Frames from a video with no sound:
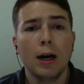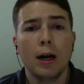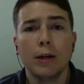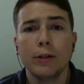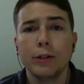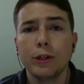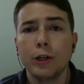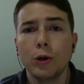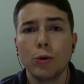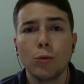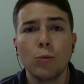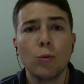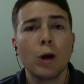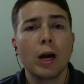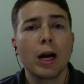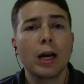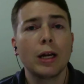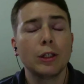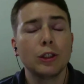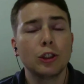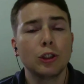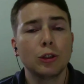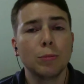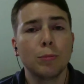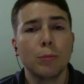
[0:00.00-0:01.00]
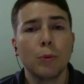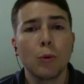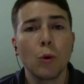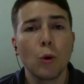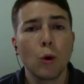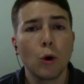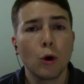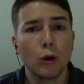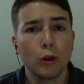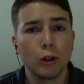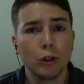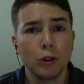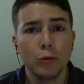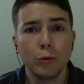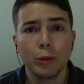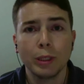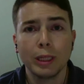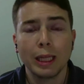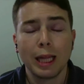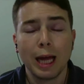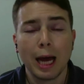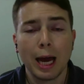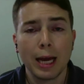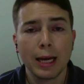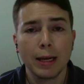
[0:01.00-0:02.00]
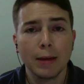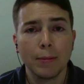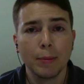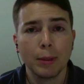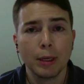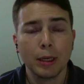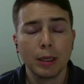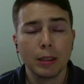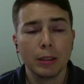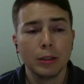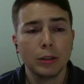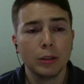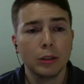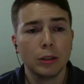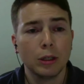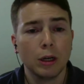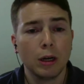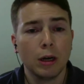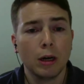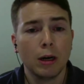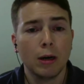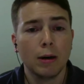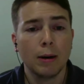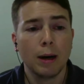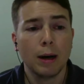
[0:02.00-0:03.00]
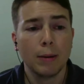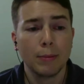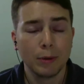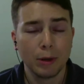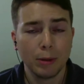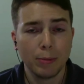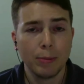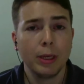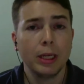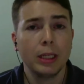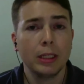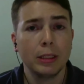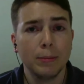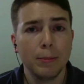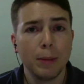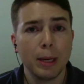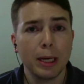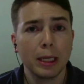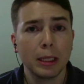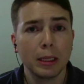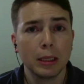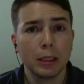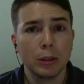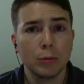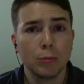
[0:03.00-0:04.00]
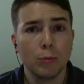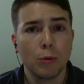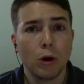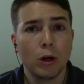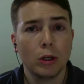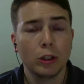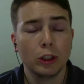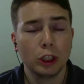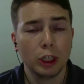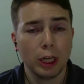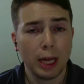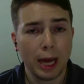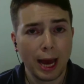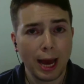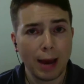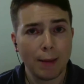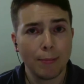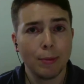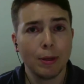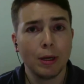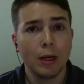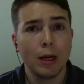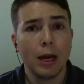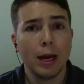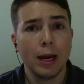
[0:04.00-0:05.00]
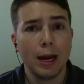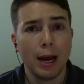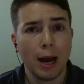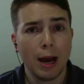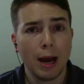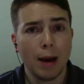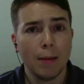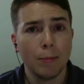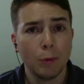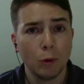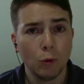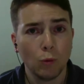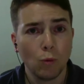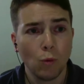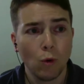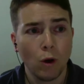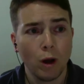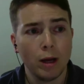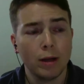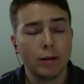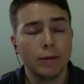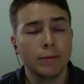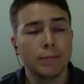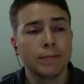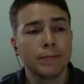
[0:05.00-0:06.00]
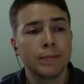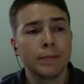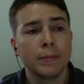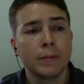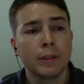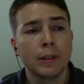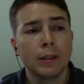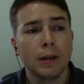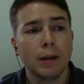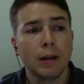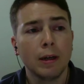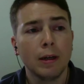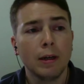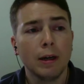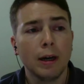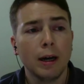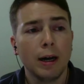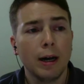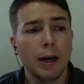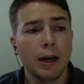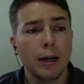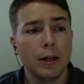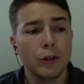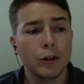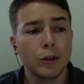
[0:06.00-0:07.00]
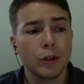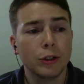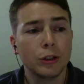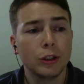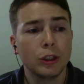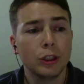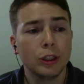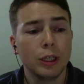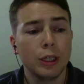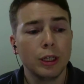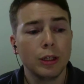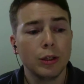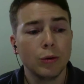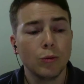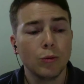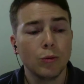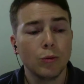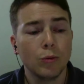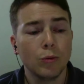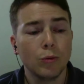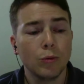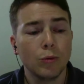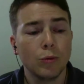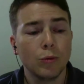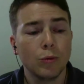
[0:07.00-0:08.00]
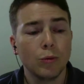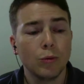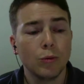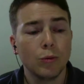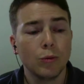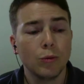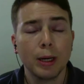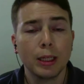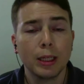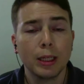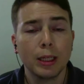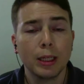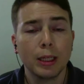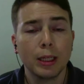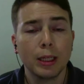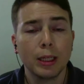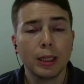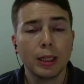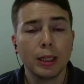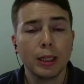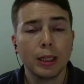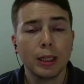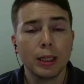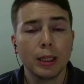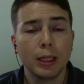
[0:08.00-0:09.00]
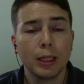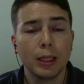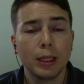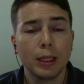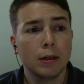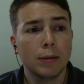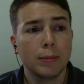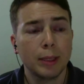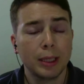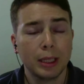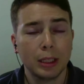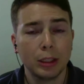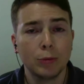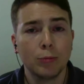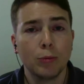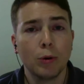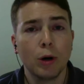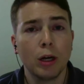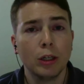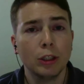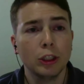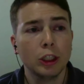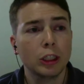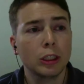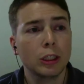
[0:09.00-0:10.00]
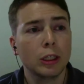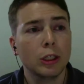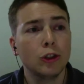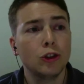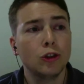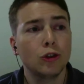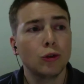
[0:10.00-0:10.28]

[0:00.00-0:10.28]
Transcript: you know, what kind of support you would like, because I'm committed to making this project happen and happen well. You can see the webpage about this project at